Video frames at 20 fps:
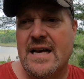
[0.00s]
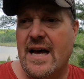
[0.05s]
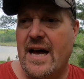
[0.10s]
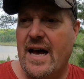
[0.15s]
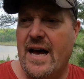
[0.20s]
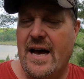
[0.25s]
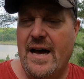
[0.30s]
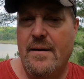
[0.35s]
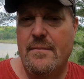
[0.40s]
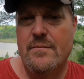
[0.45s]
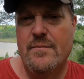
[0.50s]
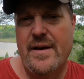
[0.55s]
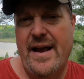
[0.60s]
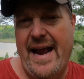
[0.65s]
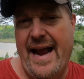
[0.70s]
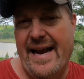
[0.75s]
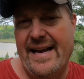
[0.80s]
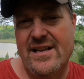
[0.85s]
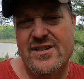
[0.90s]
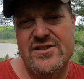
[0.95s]
And
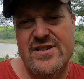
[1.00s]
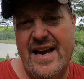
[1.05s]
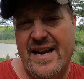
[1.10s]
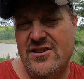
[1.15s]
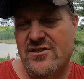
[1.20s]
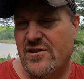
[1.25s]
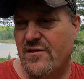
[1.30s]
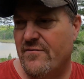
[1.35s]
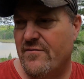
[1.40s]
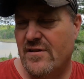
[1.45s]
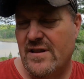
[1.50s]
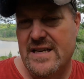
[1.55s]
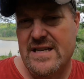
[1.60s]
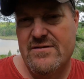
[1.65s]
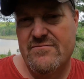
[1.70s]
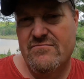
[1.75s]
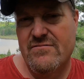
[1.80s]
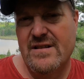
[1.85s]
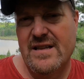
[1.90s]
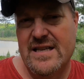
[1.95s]
it's actually a
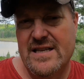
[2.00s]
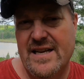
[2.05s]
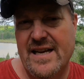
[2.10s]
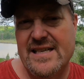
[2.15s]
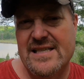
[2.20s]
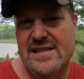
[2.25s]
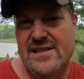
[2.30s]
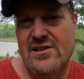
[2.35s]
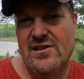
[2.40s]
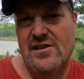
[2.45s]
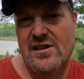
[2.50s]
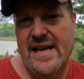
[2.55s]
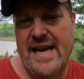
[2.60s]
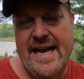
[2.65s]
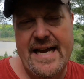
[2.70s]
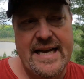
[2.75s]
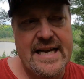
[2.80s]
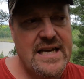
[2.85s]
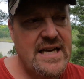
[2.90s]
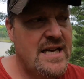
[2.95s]
really nice little
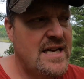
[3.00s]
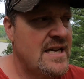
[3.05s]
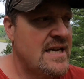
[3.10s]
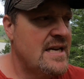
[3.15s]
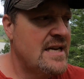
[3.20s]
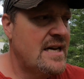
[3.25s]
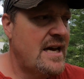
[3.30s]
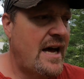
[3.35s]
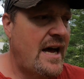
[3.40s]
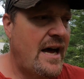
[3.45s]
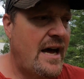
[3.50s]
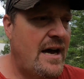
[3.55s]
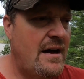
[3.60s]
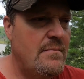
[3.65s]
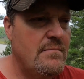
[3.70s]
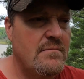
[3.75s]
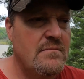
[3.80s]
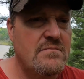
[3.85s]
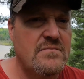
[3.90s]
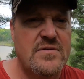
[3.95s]
lake.
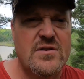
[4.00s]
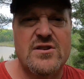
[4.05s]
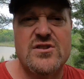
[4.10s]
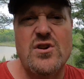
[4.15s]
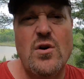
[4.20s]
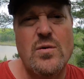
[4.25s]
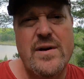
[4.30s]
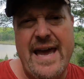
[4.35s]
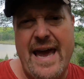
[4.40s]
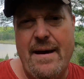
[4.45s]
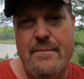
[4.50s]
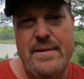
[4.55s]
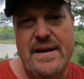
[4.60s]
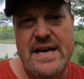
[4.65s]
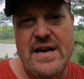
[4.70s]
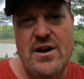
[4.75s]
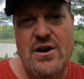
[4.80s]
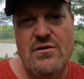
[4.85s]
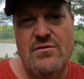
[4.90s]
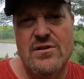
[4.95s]
There's no
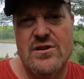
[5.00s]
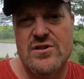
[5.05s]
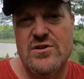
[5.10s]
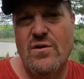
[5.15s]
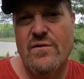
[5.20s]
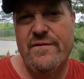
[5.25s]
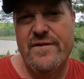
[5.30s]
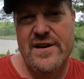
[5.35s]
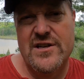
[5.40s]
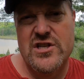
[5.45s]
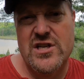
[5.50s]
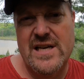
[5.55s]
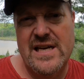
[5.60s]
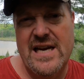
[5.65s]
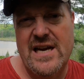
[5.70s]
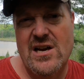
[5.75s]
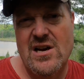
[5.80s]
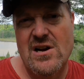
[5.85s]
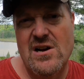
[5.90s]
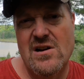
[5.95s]
camping here, there's no
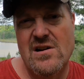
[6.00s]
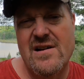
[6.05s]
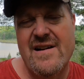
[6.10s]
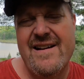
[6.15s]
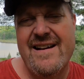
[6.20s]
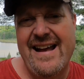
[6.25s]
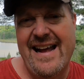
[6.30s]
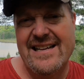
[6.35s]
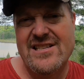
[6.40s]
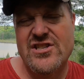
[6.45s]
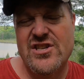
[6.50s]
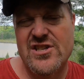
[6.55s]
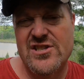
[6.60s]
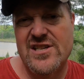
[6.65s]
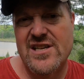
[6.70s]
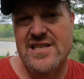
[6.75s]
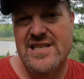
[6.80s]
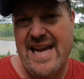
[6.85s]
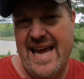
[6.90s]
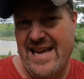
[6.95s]
fishing here. It's
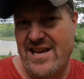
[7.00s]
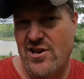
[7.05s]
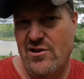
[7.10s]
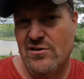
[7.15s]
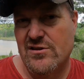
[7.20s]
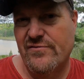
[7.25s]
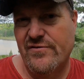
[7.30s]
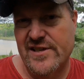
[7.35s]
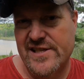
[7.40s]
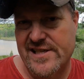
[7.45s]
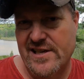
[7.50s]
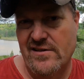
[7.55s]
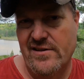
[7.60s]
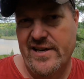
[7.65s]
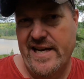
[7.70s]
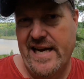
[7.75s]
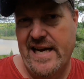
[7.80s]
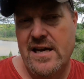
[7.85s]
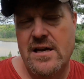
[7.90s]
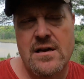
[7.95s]
just a day use
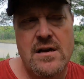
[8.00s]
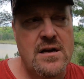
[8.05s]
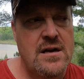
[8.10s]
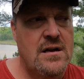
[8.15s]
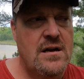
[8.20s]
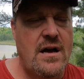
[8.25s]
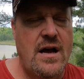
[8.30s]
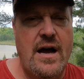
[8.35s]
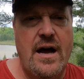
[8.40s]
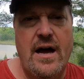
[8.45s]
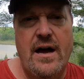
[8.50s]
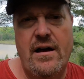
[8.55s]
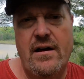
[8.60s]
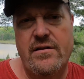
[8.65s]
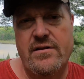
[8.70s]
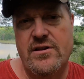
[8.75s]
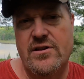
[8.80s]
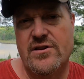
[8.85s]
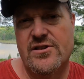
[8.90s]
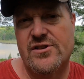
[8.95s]
facility.
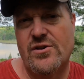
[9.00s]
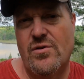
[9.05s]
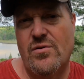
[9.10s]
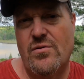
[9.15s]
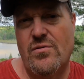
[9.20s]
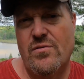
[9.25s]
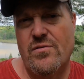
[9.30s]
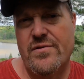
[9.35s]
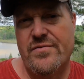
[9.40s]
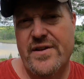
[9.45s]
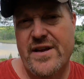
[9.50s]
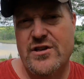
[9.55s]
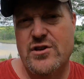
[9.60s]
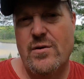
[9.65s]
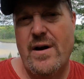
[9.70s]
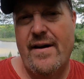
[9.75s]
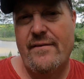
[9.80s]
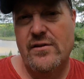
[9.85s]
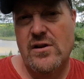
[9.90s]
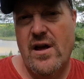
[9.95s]
So they
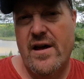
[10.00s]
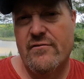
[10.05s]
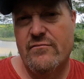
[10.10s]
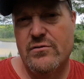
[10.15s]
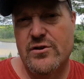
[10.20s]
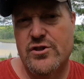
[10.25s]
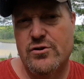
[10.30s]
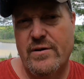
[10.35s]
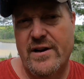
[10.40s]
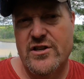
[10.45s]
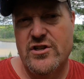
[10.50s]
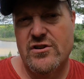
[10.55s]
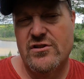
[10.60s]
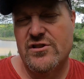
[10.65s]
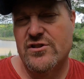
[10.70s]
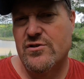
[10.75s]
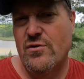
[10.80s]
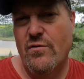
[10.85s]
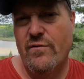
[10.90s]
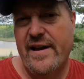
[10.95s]
do have a lot of
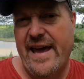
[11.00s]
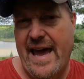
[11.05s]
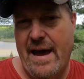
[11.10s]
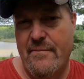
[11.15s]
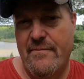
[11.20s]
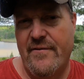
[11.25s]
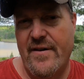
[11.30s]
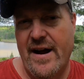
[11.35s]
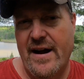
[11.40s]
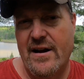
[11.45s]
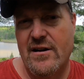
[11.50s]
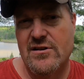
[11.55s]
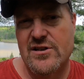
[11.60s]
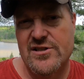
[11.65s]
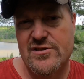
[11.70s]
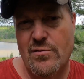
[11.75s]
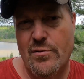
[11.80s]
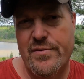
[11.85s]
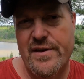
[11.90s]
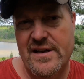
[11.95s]
restrictions, no
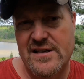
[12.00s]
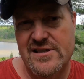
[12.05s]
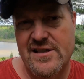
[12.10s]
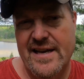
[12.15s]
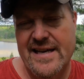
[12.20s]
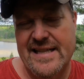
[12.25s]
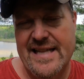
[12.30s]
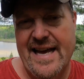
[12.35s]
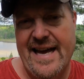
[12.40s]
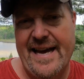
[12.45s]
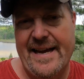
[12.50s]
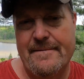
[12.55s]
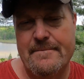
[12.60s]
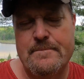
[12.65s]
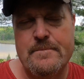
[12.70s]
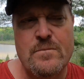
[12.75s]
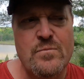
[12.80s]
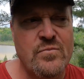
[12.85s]
campfires, no things like that.